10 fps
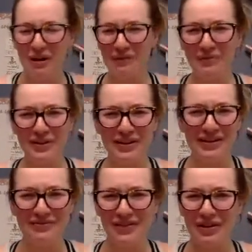I really
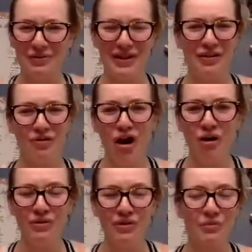feel like we get along
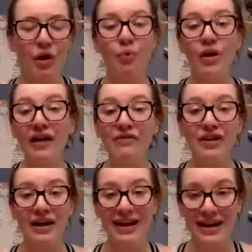really well,
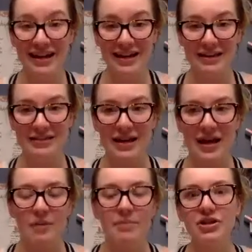whatever it is,
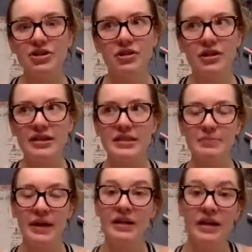because you're
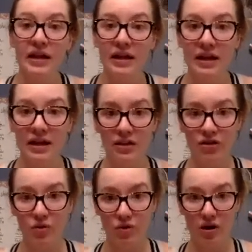expanding in
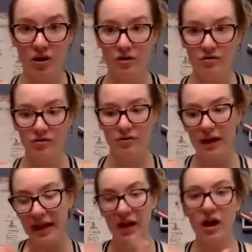your
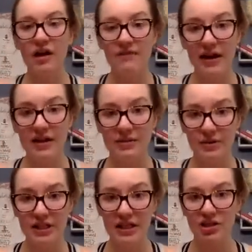like area of
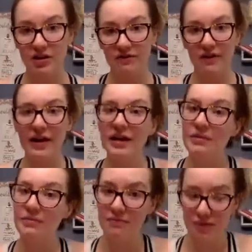expertise. You're
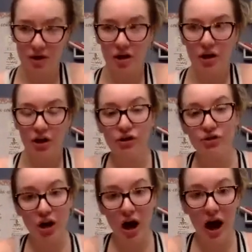finding your
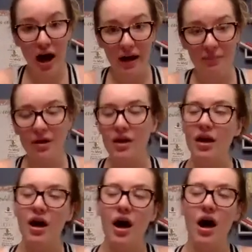tribe.
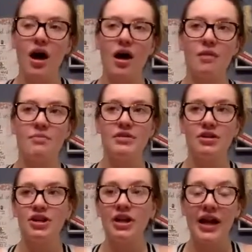
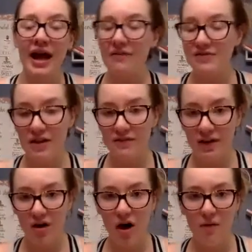They're going to have stuff
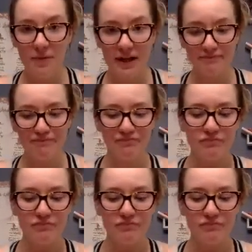in common.